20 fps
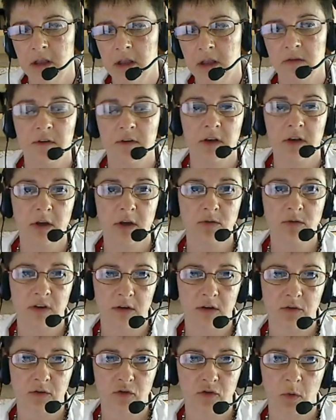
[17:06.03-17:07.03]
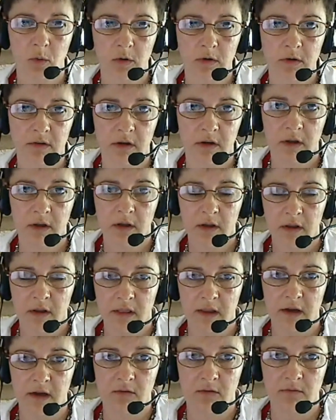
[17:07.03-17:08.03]
The videos are short,
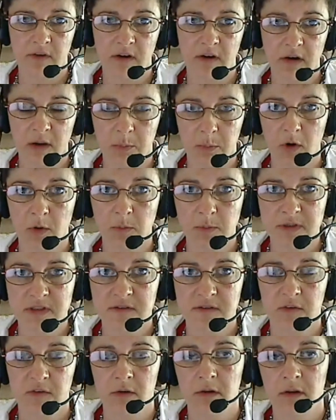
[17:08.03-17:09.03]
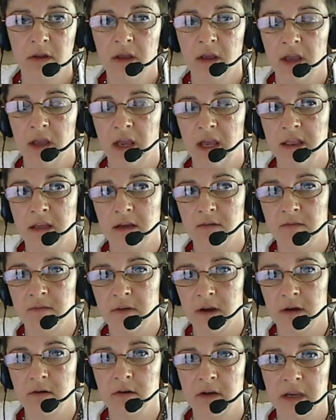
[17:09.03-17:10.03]
they're very purposeful, and they're
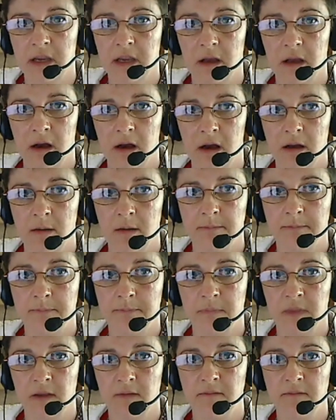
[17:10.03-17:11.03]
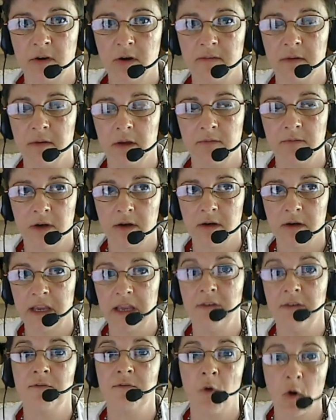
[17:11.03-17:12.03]
very, very
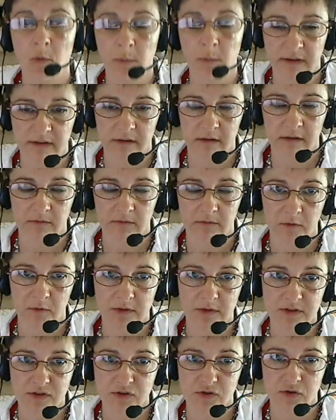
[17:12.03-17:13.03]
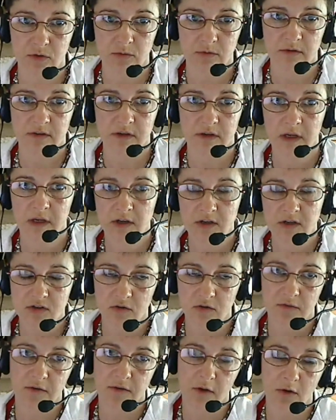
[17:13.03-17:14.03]
informative for the student.
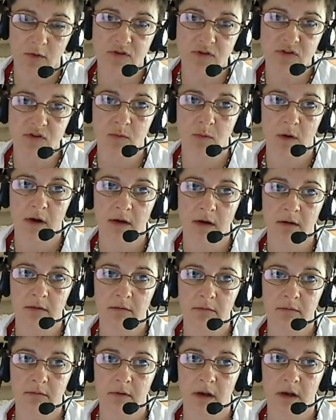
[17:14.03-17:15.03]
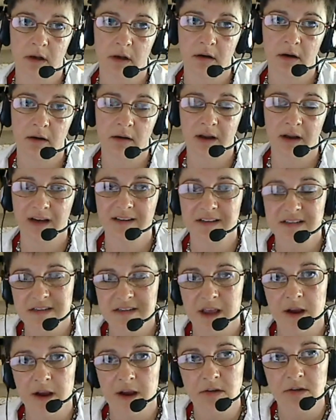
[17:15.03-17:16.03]
So for those who are kind of
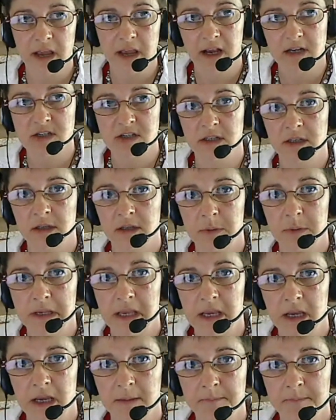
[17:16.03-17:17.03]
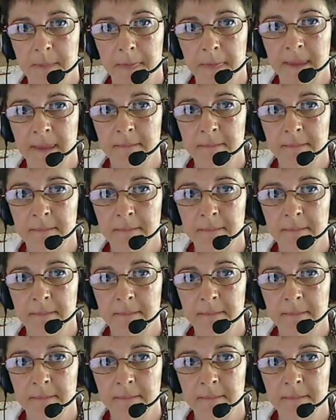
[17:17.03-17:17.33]
scared to actually begin.